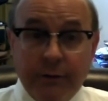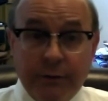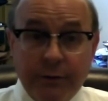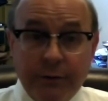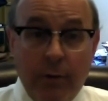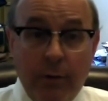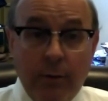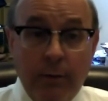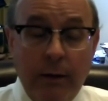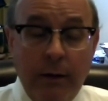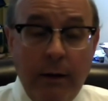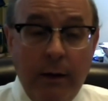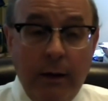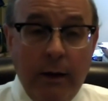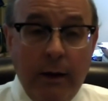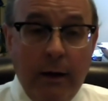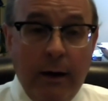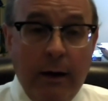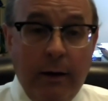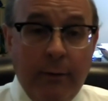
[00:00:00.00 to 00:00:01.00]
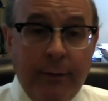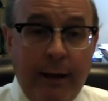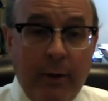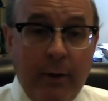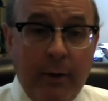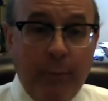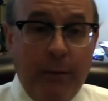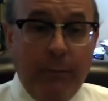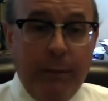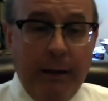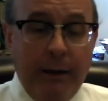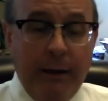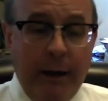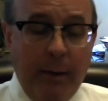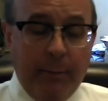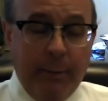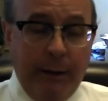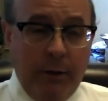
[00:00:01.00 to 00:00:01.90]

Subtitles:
So that'll be a big help.